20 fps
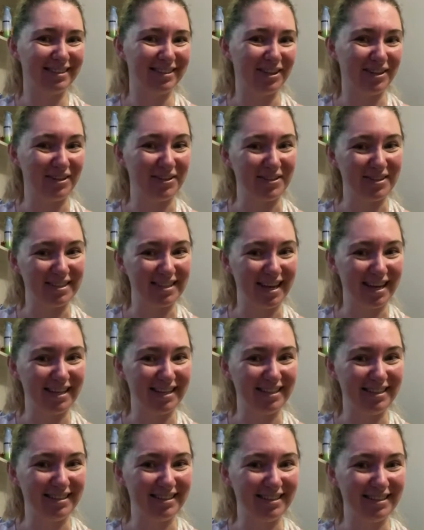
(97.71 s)
Are you
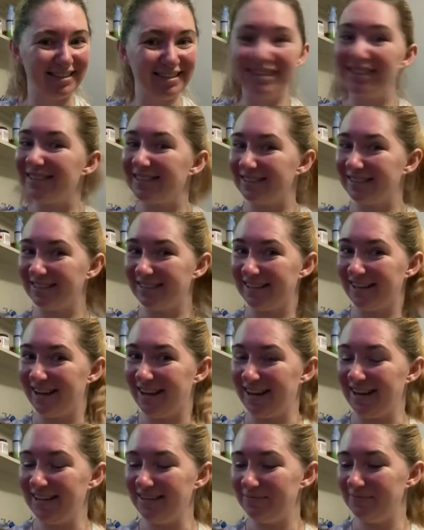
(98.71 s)
excited? I
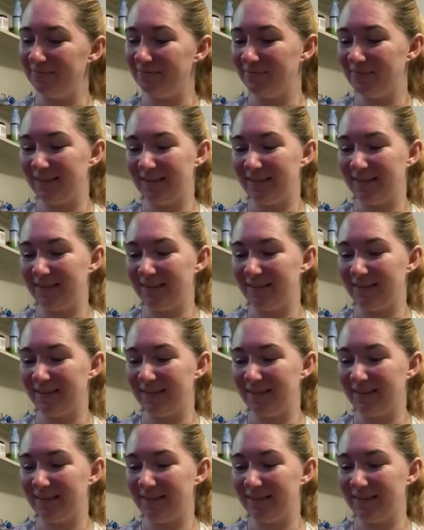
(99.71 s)
am.